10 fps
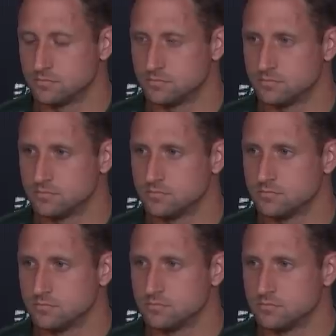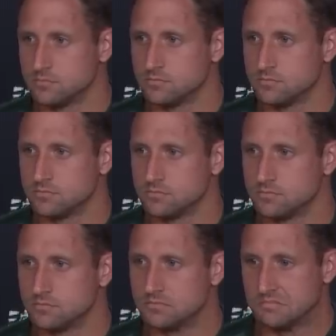there was a problem with the
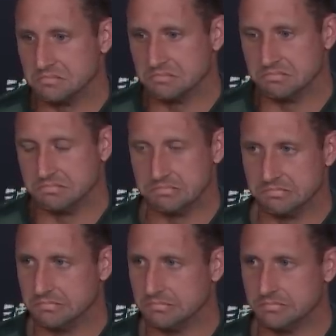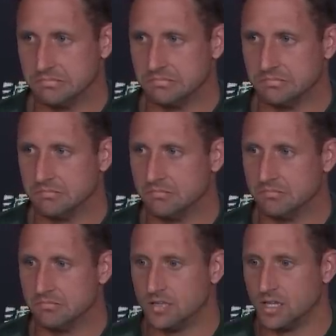towel, a ball boy, or I mean, what
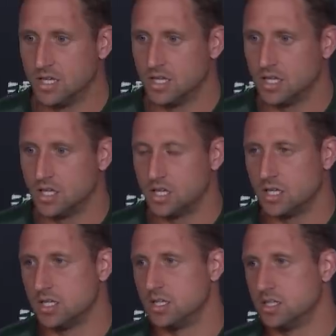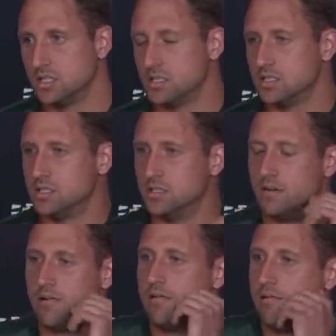happened? And then there was another
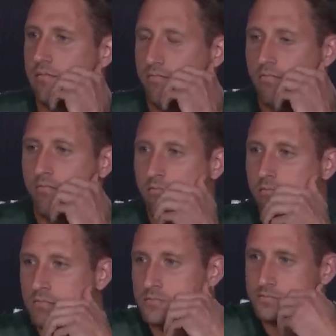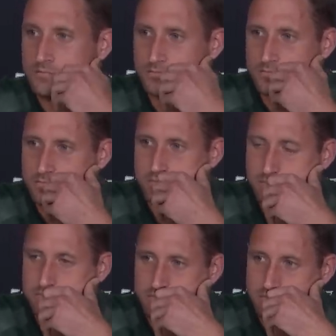warning and then a penalty
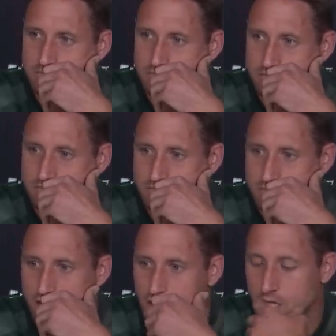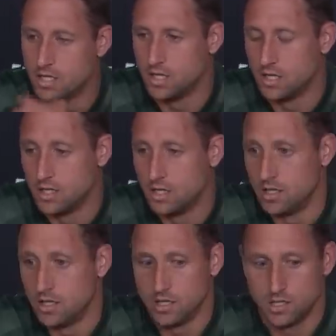point. Can you describe what happened? Because
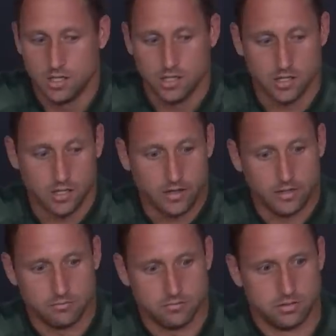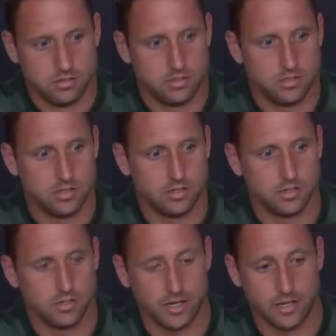it was difficult to um, understand.
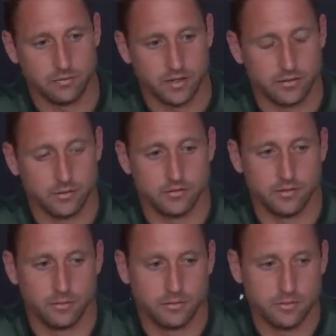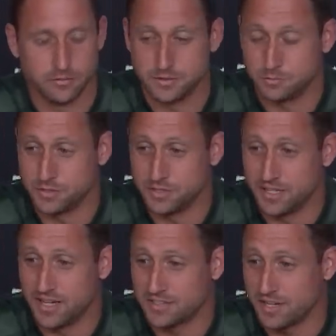I, I, don't know if I'm the right one, person to
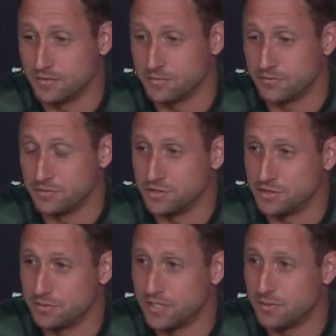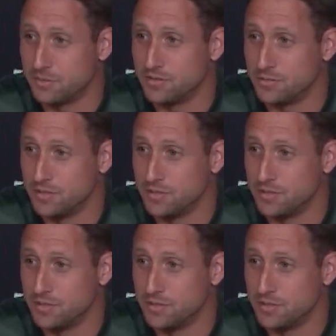ask. I'm not really sure what happened, to